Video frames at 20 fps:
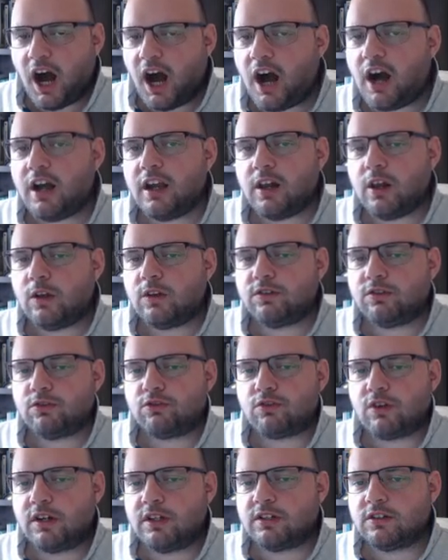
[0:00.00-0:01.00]
I'll also
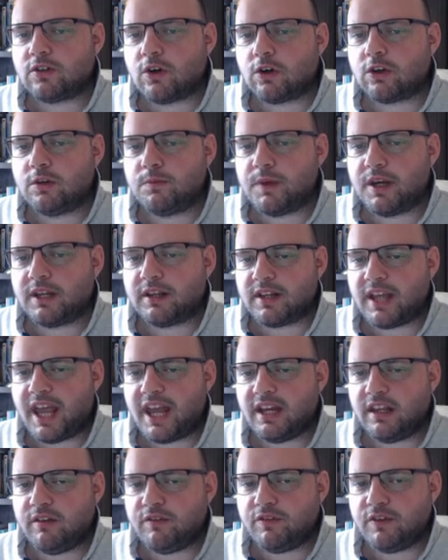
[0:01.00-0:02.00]
try and document
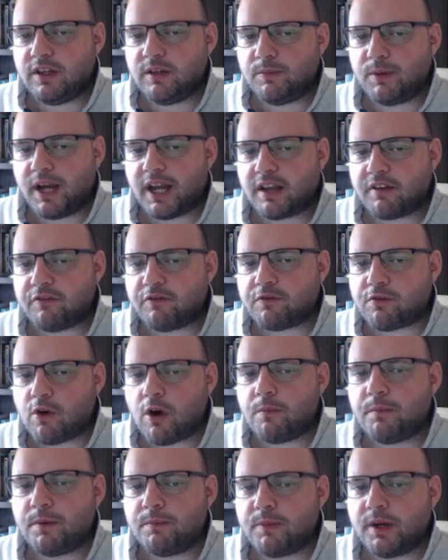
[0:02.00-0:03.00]
any feedback
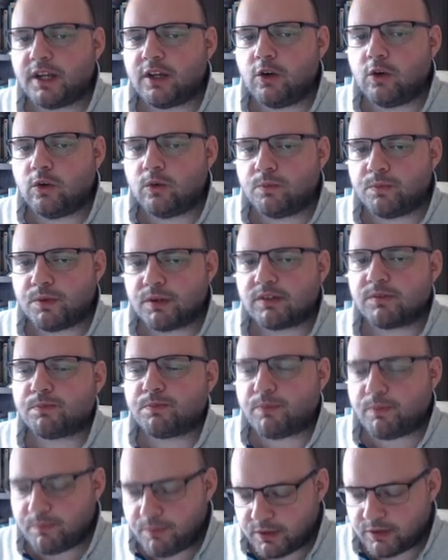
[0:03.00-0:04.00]
from my own
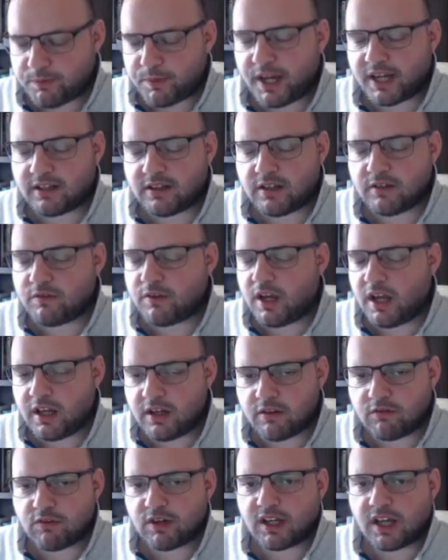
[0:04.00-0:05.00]
perspective,
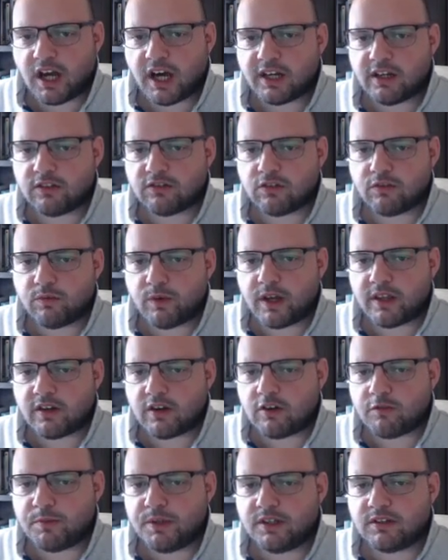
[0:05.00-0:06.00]
regardless of whether
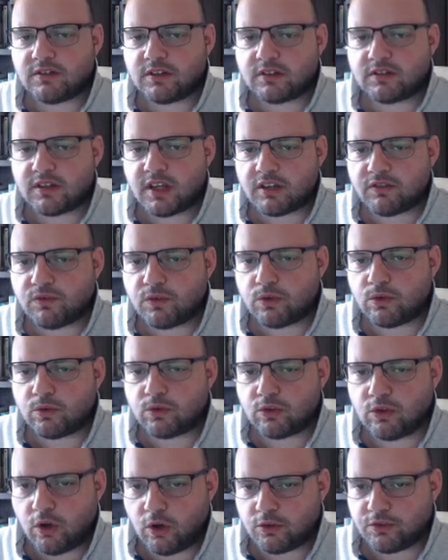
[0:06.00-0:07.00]
I've been successful or
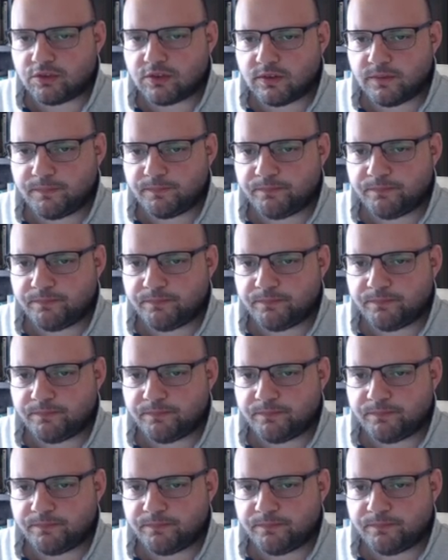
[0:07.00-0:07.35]
not.